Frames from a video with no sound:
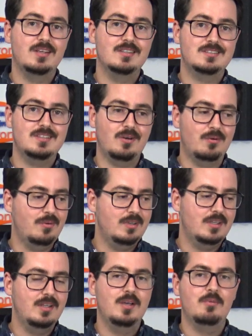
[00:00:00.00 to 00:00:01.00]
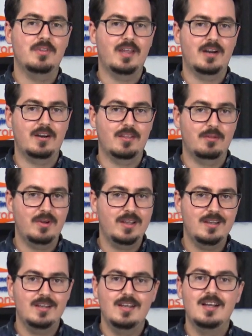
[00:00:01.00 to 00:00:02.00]
So, with that out of the
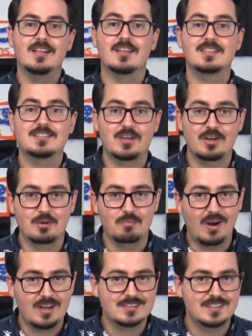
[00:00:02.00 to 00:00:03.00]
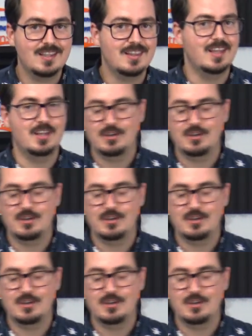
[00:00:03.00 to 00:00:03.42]
way, let's start unboxing the